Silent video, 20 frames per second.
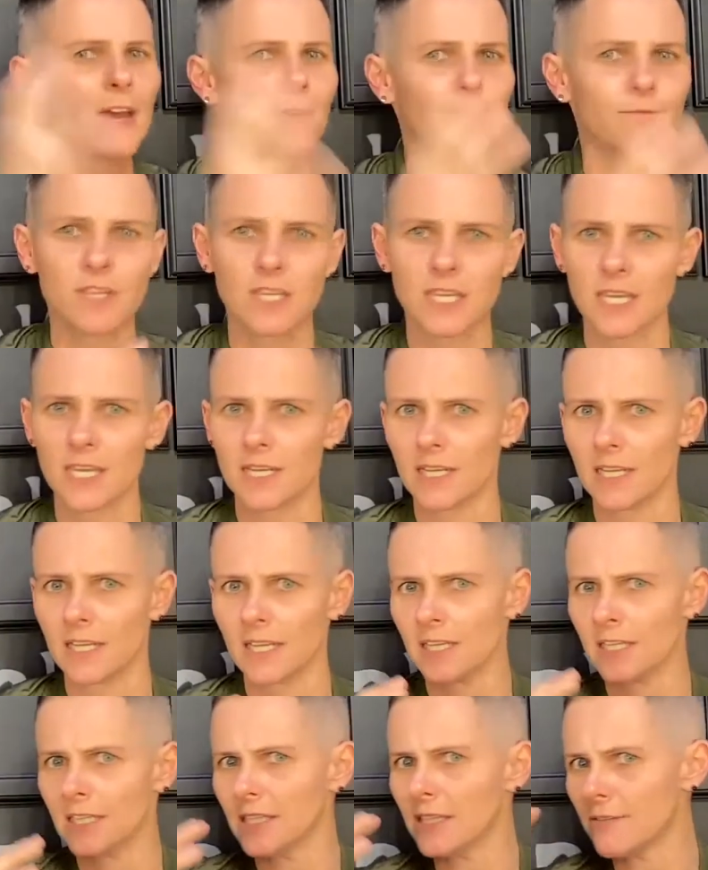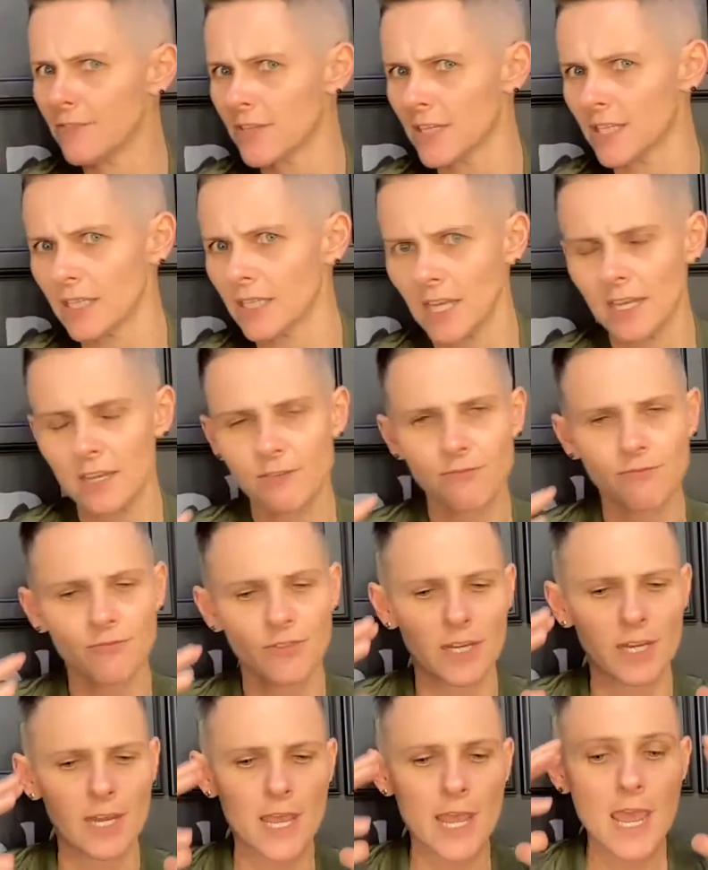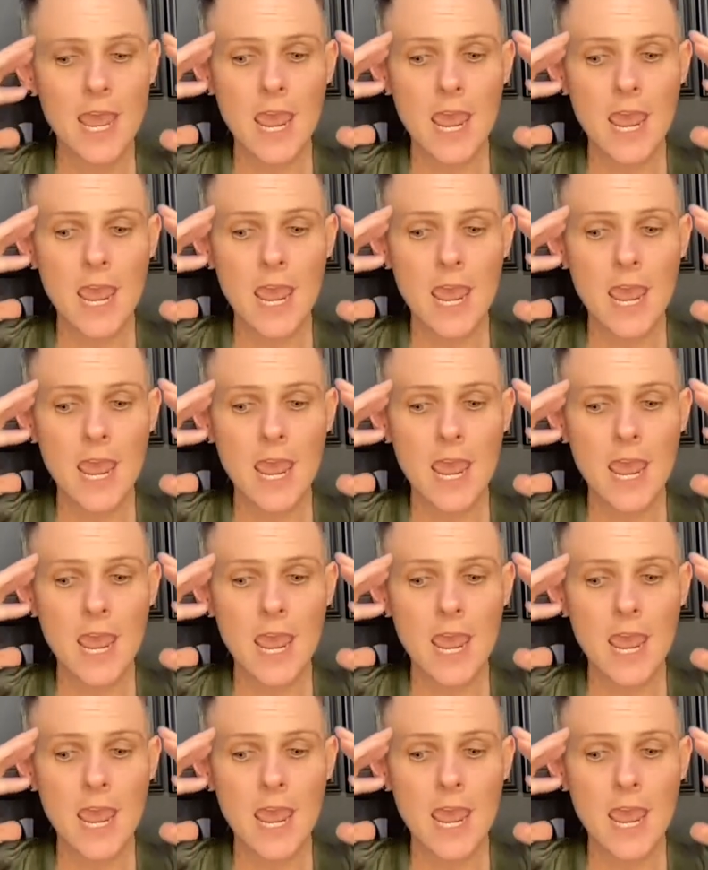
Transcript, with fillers: advocating and living life and